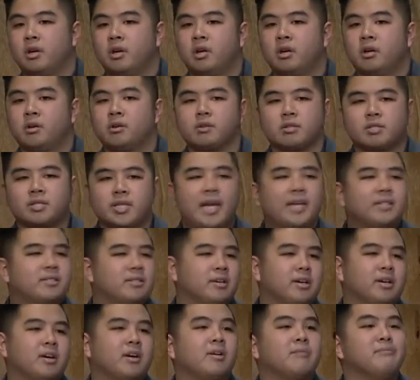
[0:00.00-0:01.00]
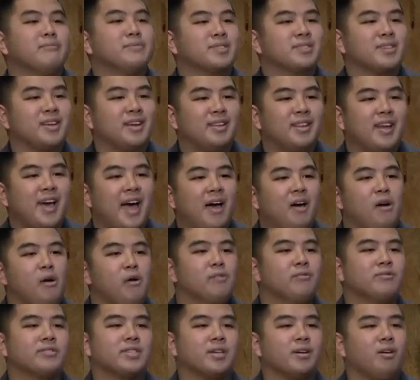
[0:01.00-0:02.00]
Well, Santa comes and the
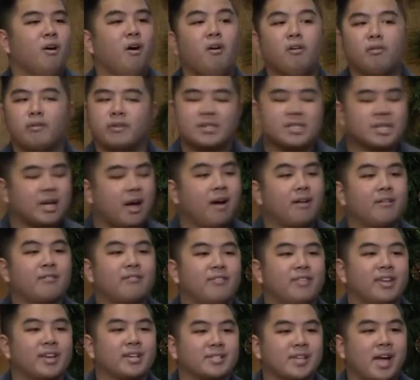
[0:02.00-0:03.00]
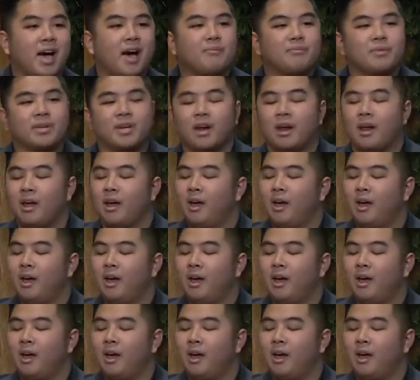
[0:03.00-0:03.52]
elves and all these kind of things happen.